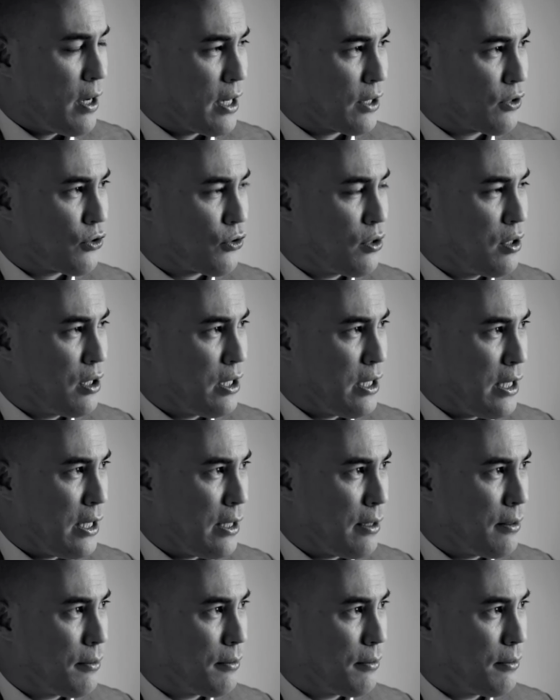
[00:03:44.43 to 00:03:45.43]

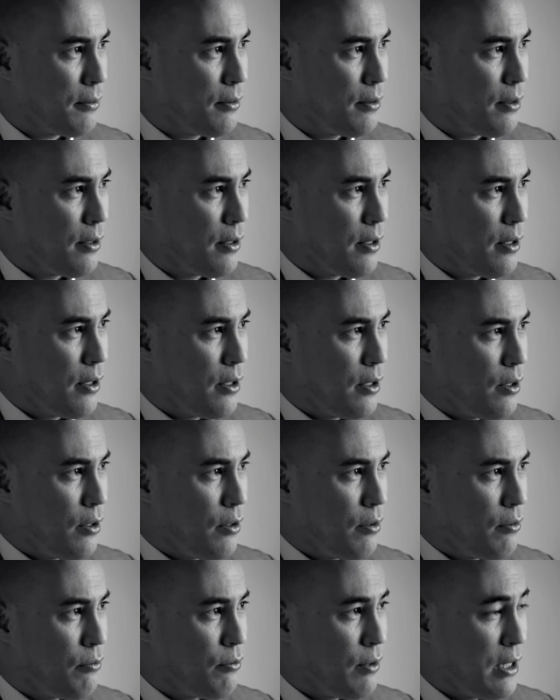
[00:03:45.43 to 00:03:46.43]
actually
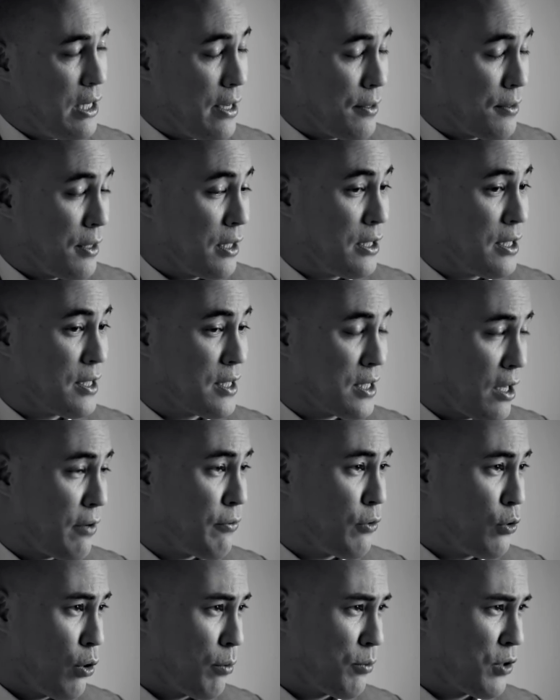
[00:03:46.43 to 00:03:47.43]
really, I think,
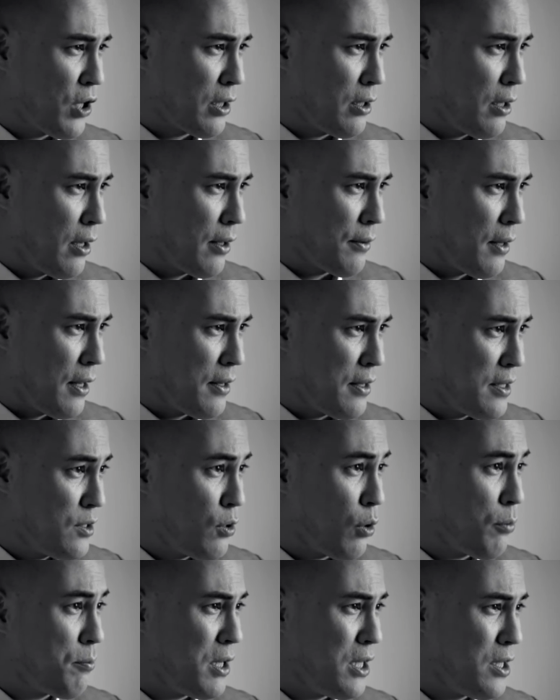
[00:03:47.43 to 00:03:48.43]
discover an object like that has
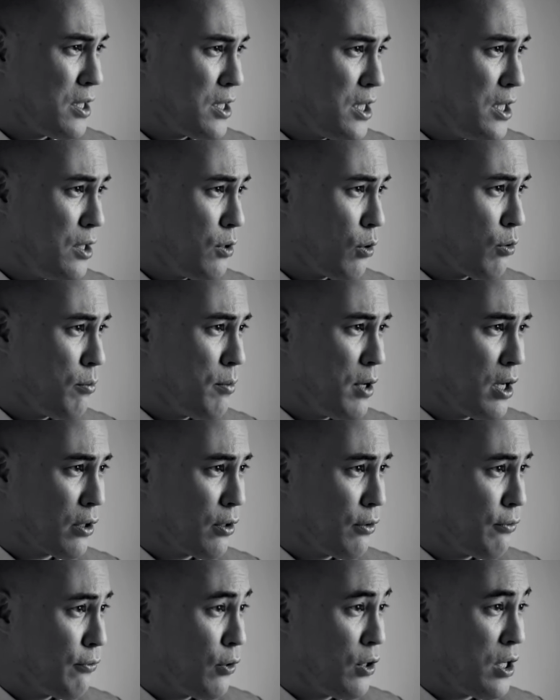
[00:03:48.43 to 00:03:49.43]
not been seen on the
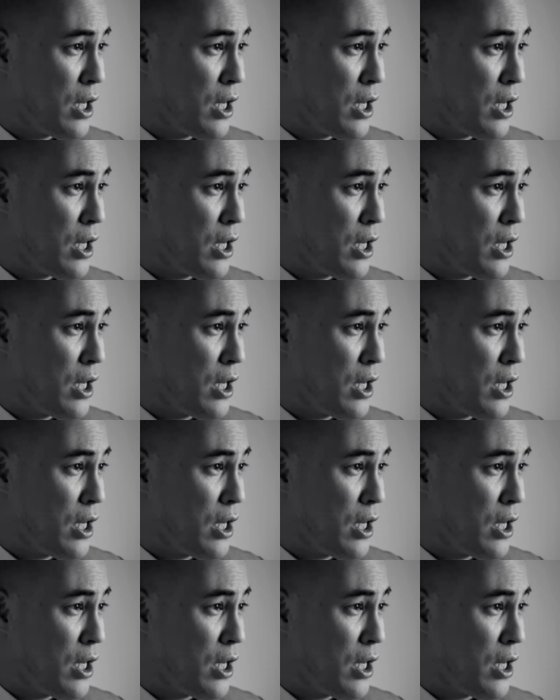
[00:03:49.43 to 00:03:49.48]
market for